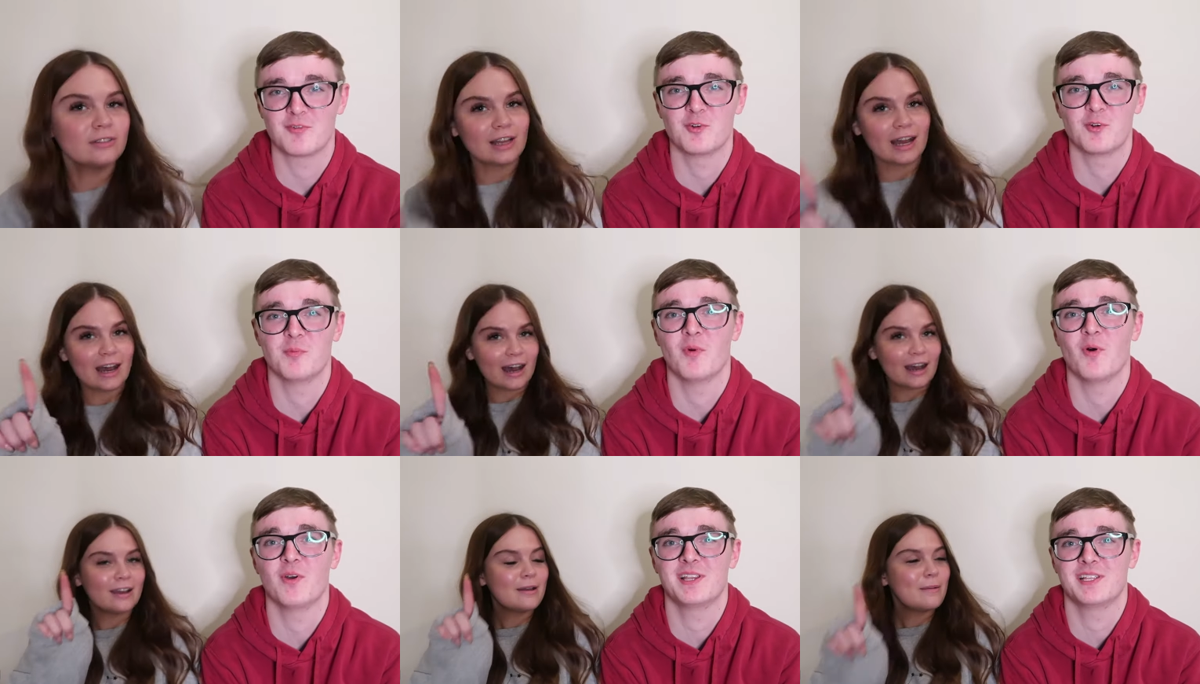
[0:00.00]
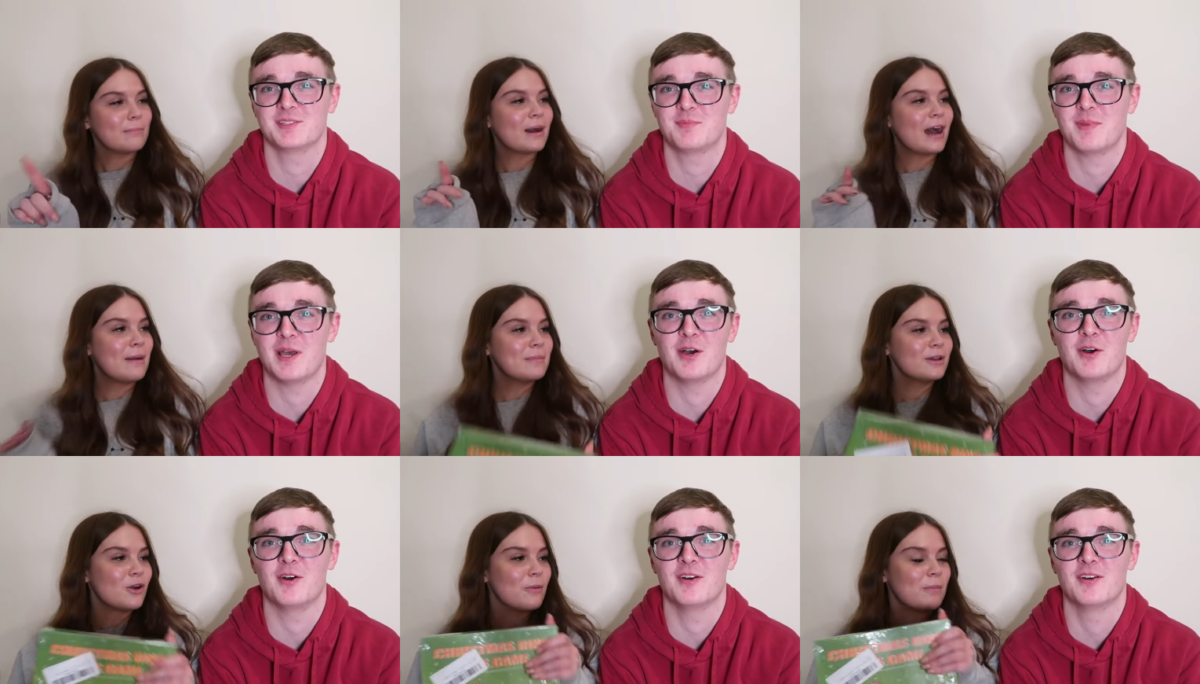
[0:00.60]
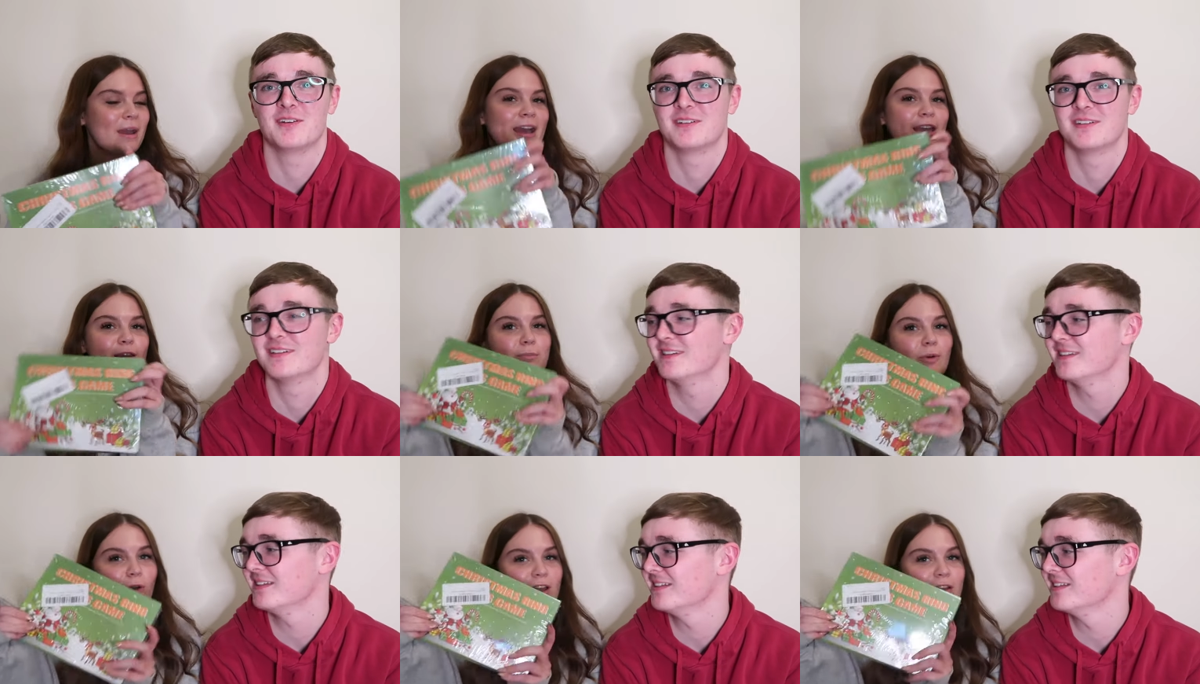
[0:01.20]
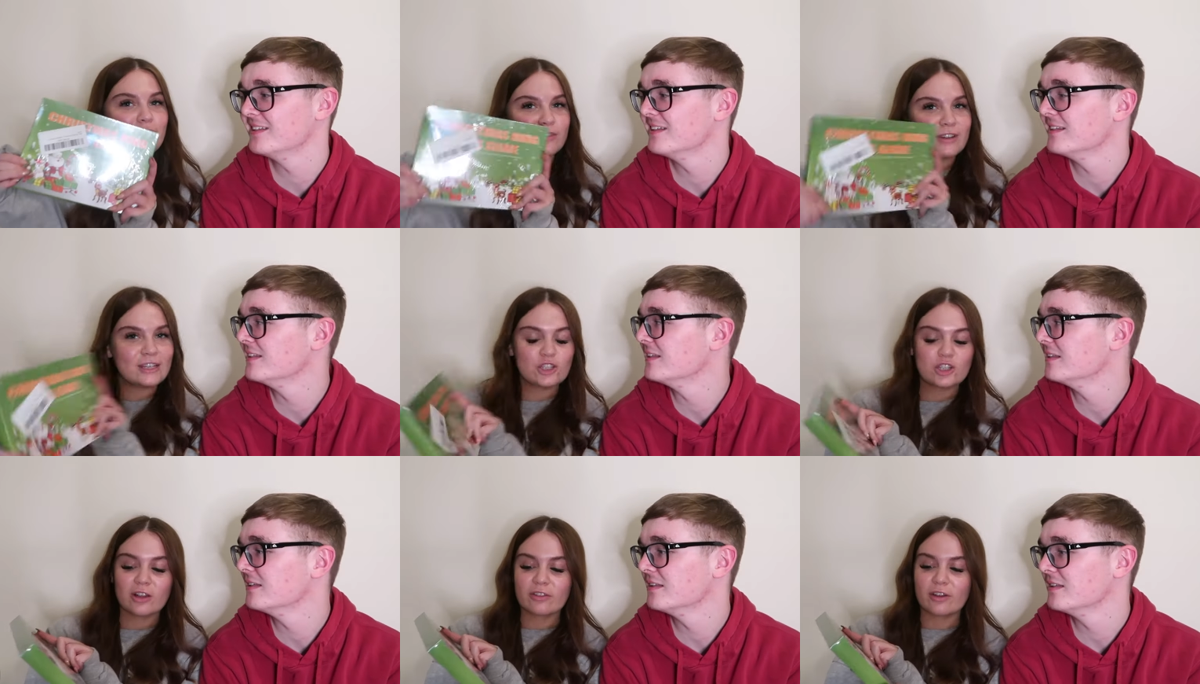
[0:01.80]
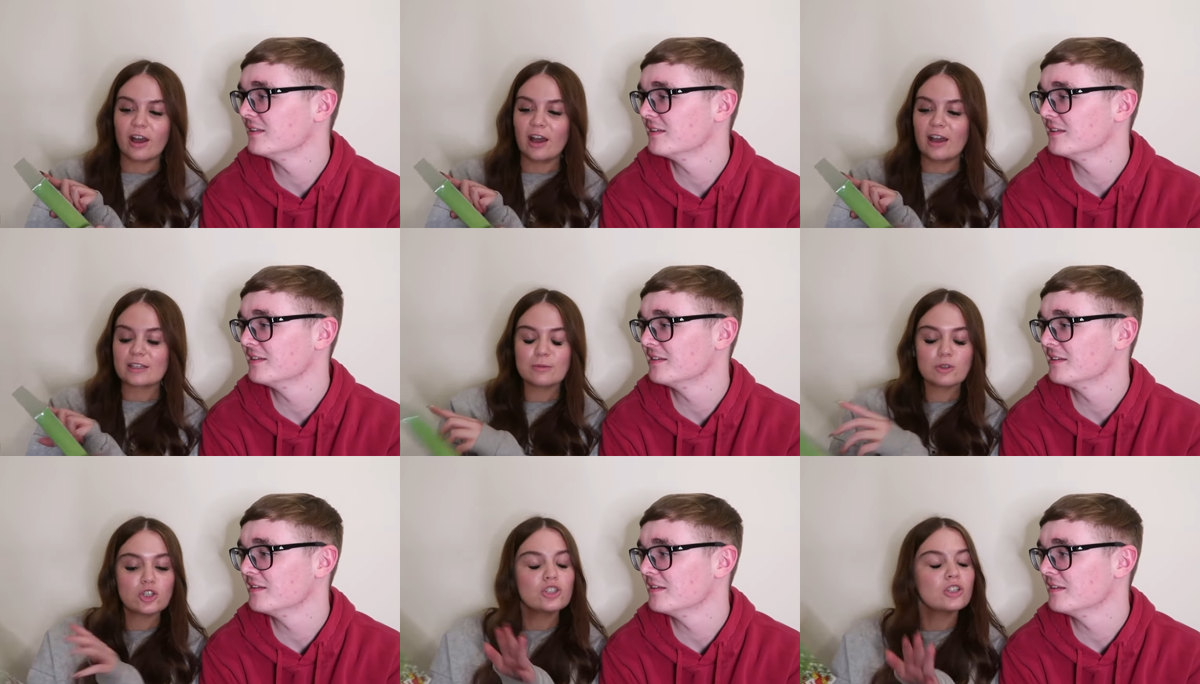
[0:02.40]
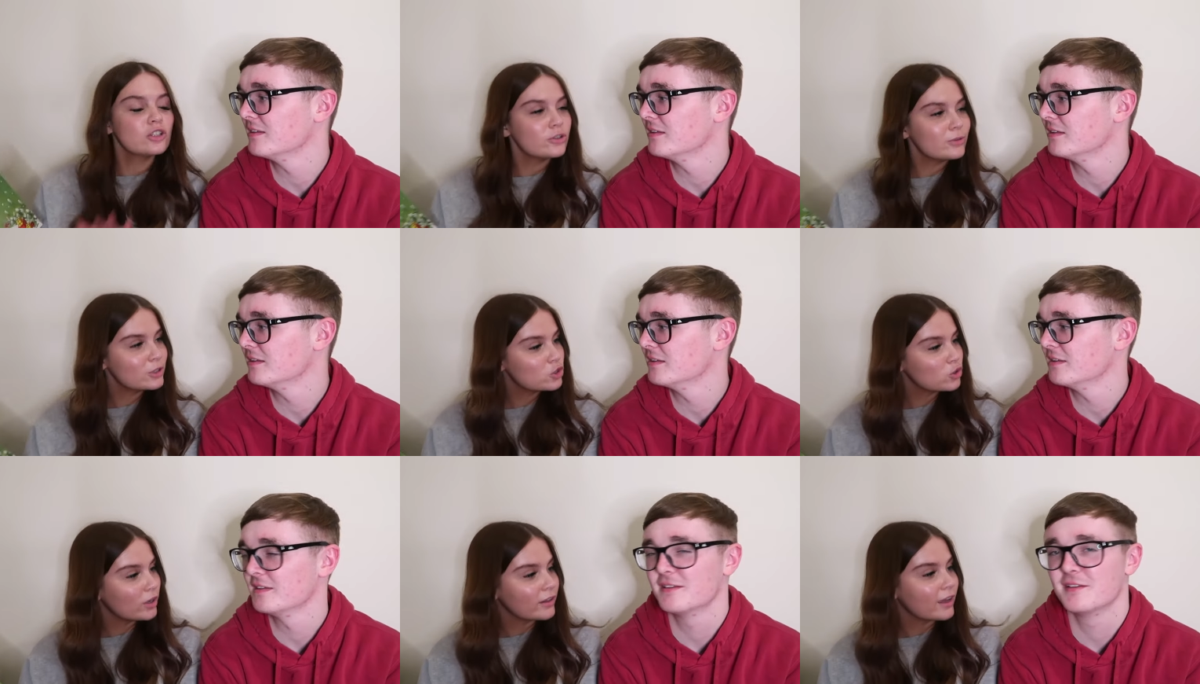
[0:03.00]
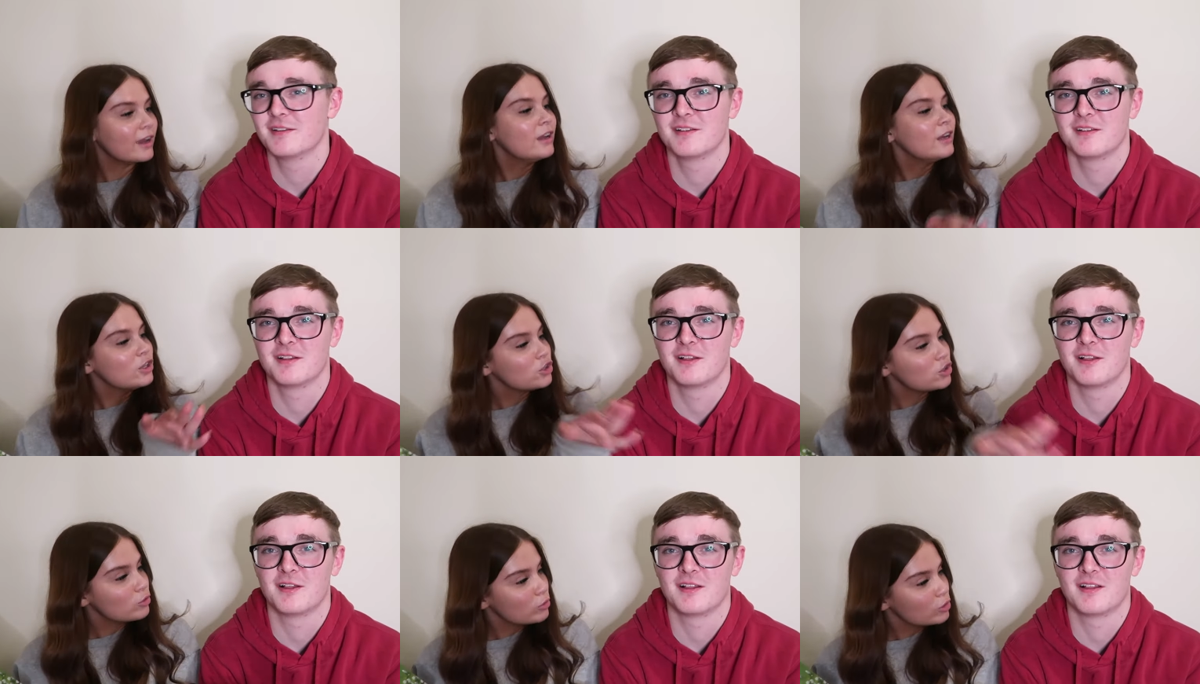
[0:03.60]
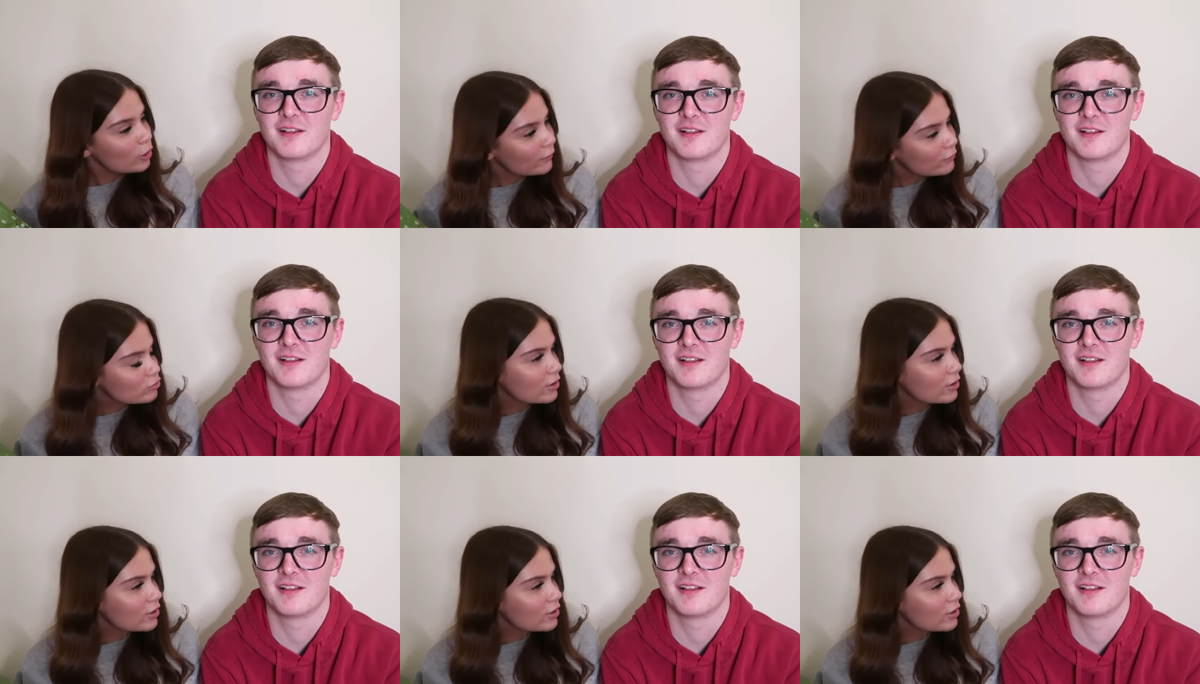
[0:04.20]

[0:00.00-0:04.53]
Speaker 1: no. Back me up here. You buy it for each other. As much as I do enjoy that, you love